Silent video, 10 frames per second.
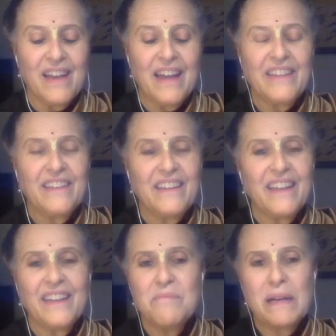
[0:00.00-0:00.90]
And
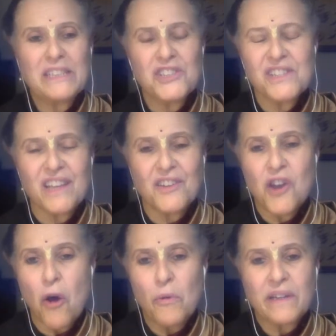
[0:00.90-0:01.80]
he mentions that
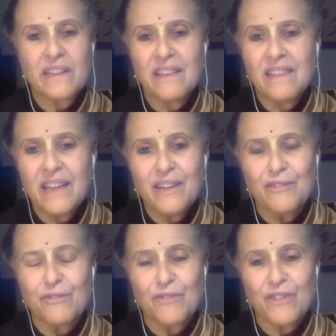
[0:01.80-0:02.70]
no one can
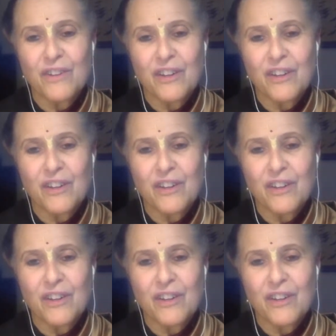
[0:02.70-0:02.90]
live